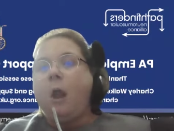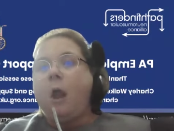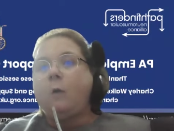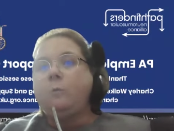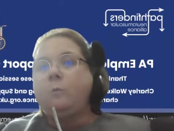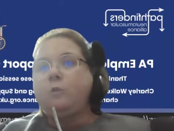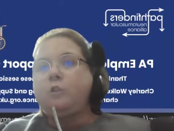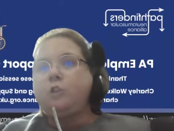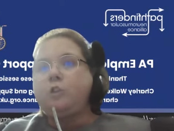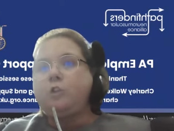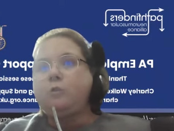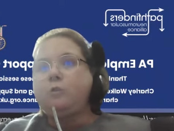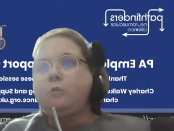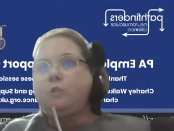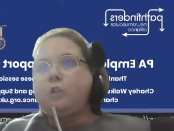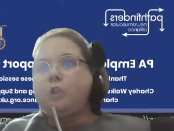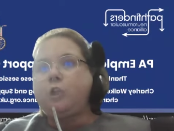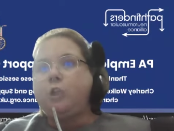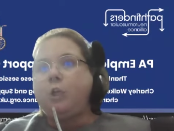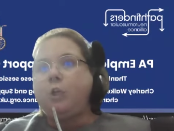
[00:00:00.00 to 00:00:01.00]
I want to
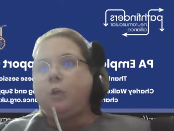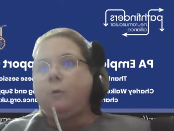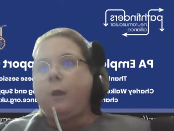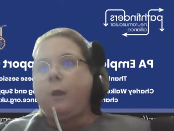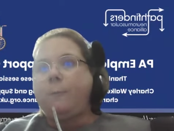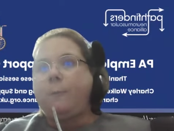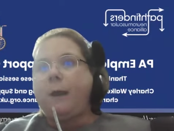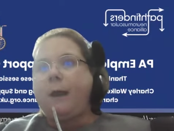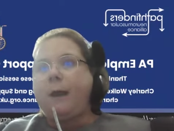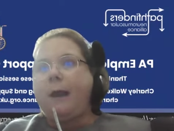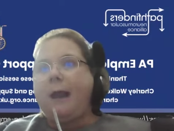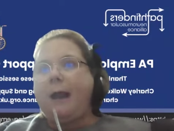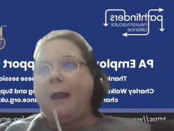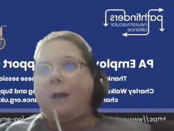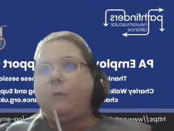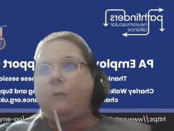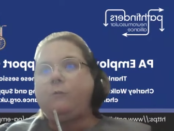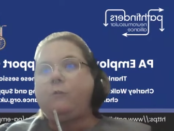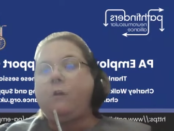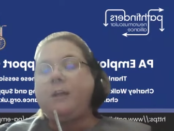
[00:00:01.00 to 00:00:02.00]
talk to you about
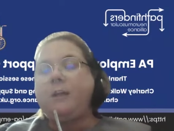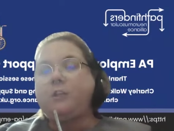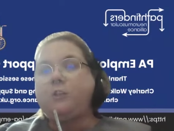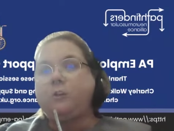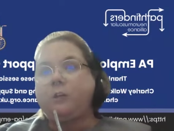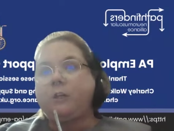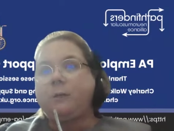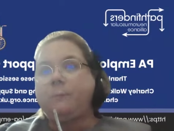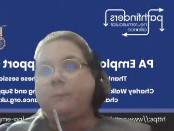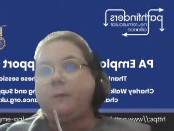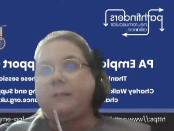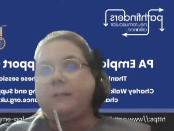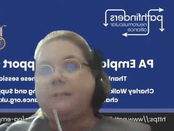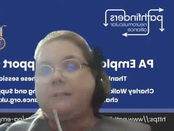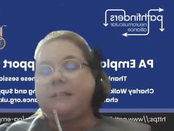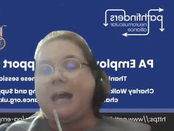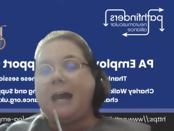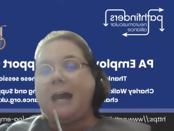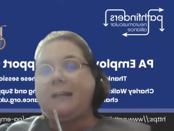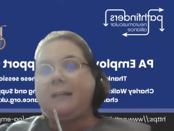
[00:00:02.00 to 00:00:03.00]
how the right
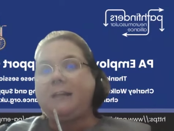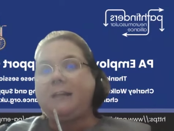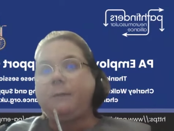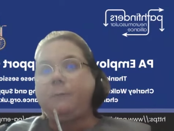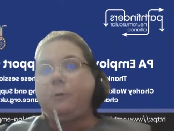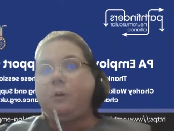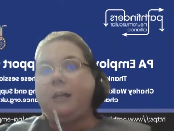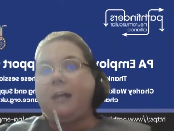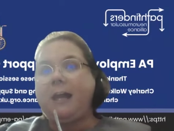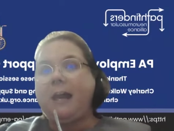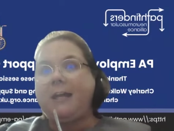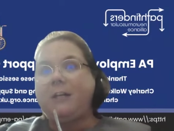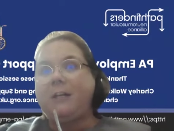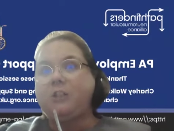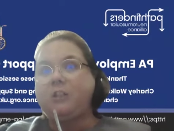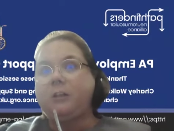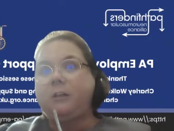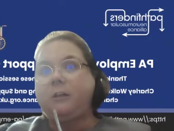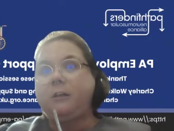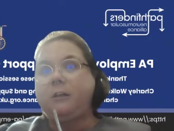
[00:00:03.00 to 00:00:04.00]
documents and
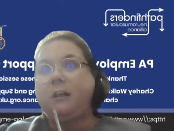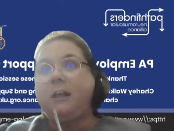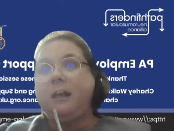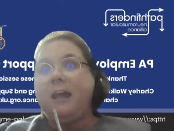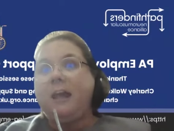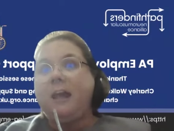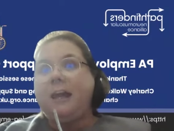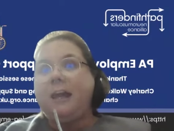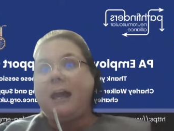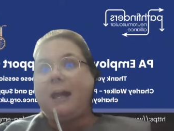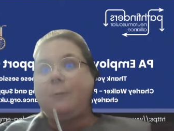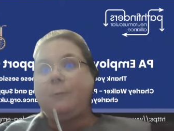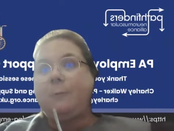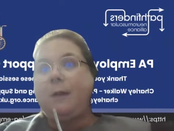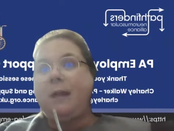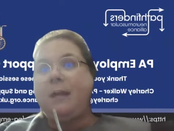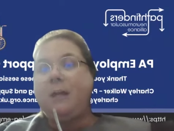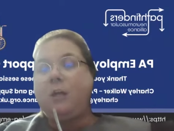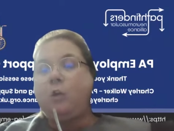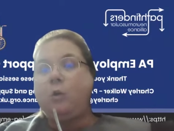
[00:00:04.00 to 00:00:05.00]
communication can
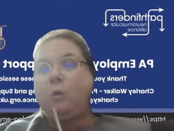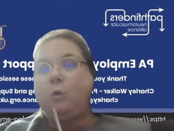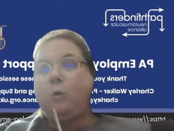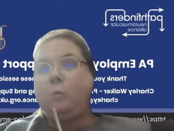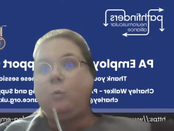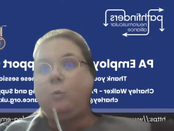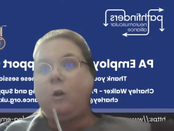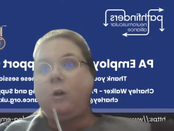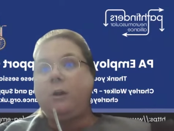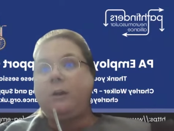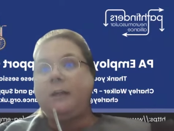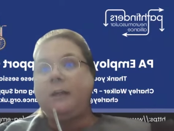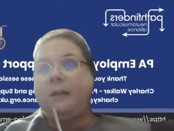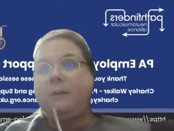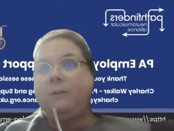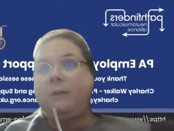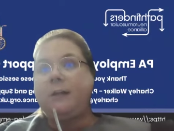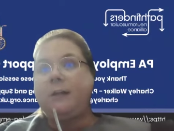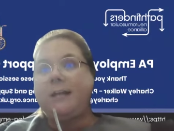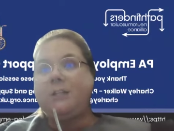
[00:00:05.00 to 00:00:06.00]
make your
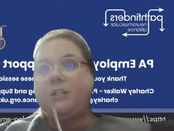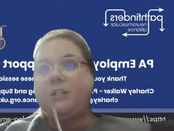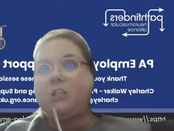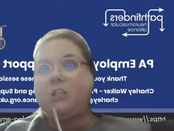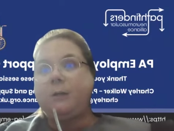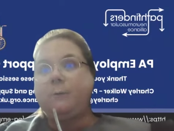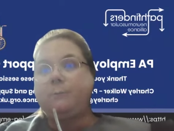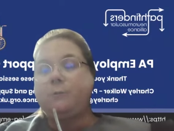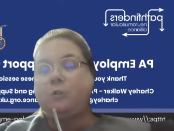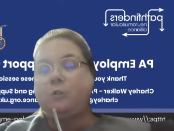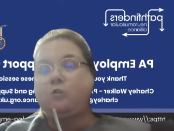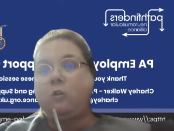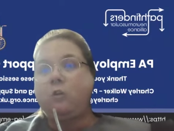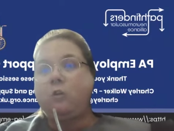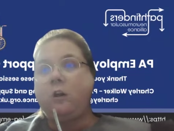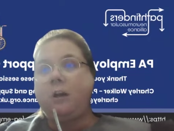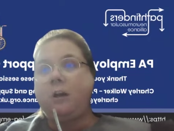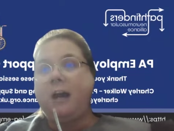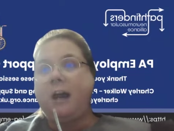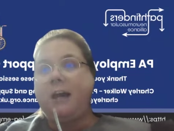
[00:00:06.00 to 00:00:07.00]
working relationship
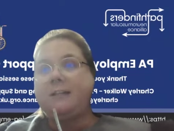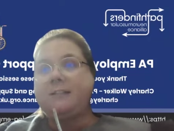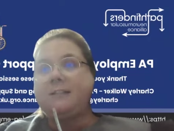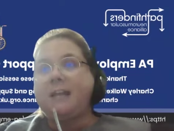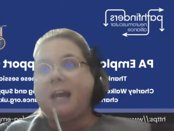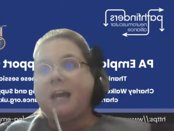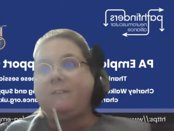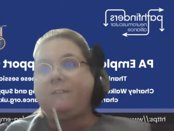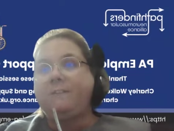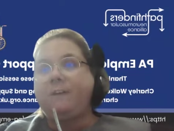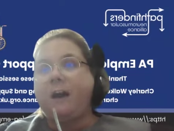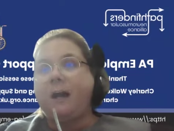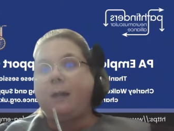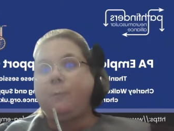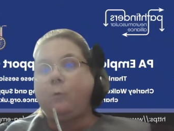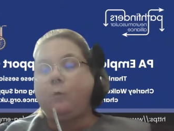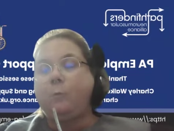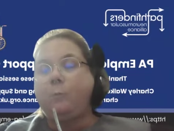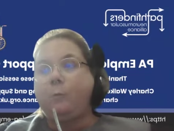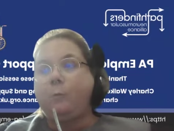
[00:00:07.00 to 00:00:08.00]
stronger, safer,
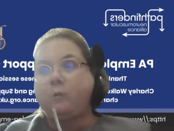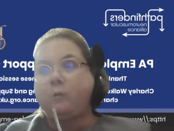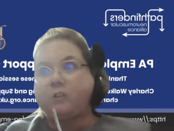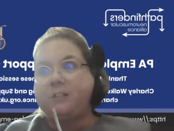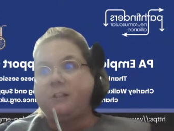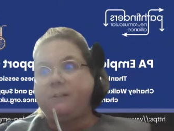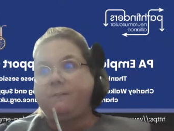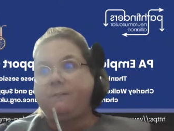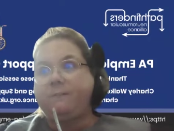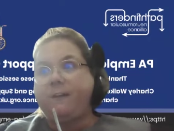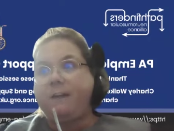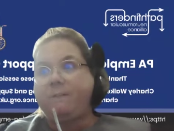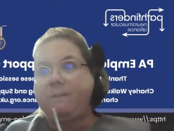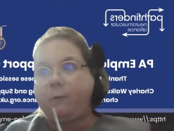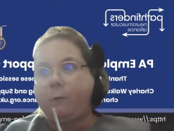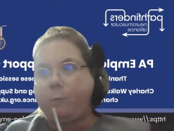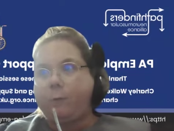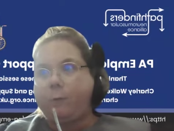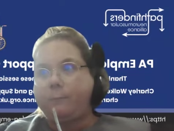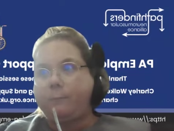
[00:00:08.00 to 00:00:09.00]
and more positive for
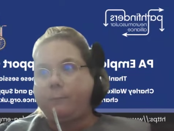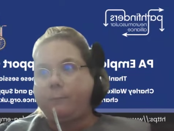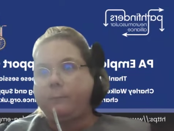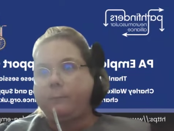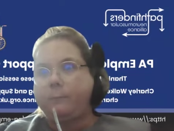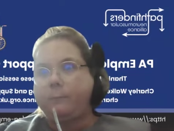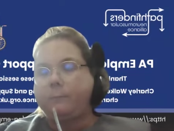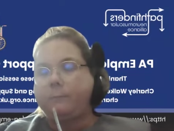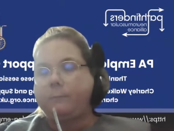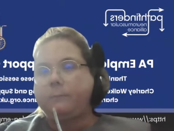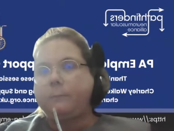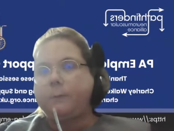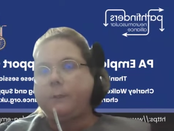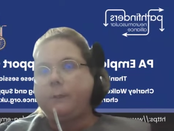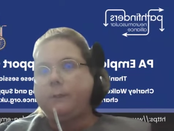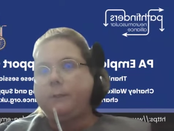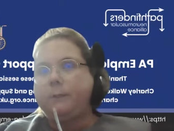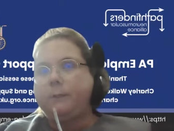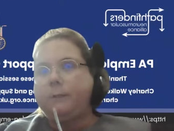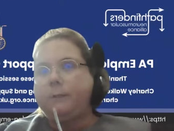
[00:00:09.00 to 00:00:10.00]
everyone.
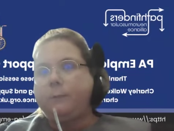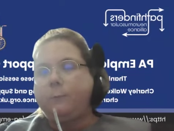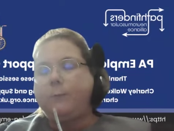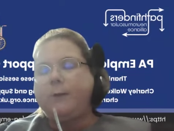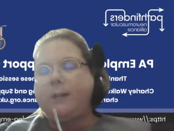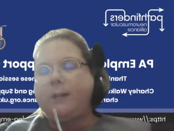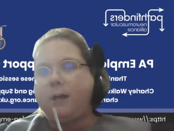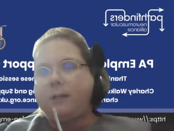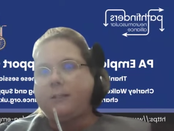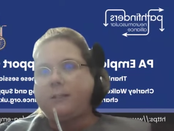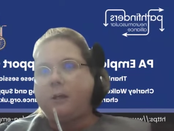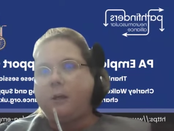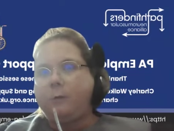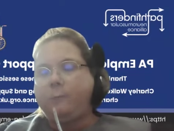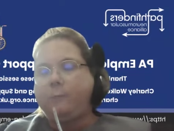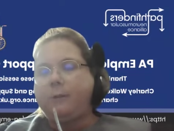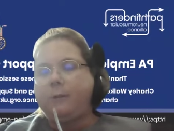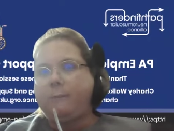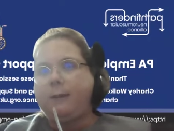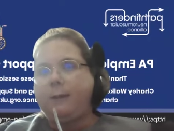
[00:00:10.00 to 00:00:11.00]
We'd like to
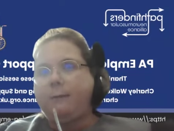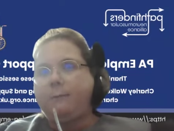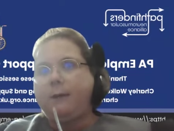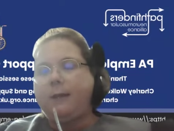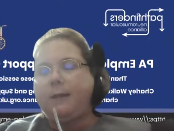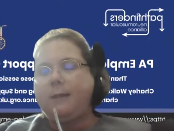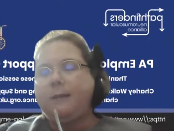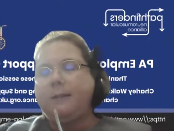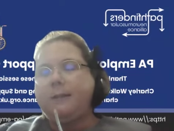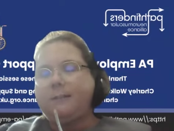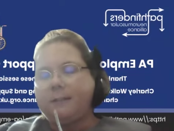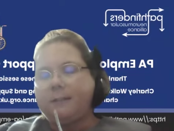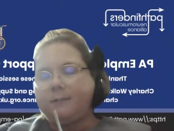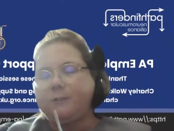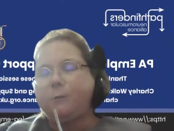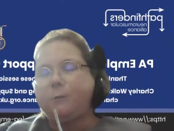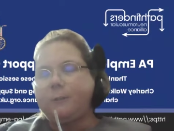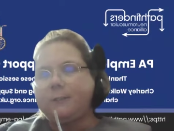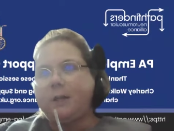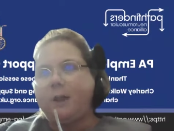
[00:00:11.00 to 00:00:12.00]
hope so anyway.
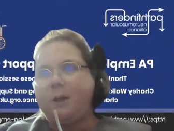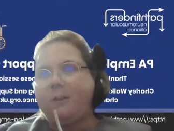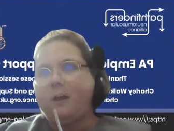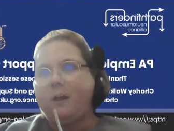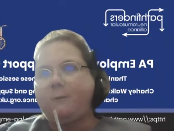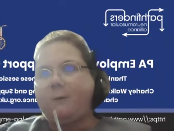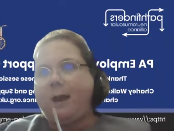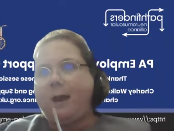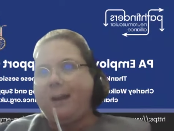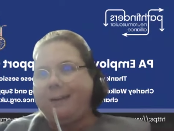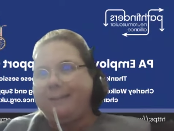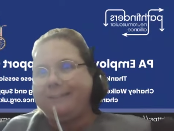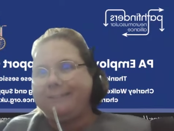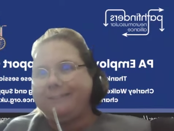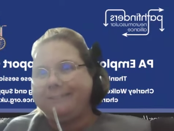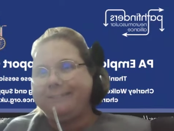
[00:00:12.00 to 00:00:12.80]
Doesn't always go that way.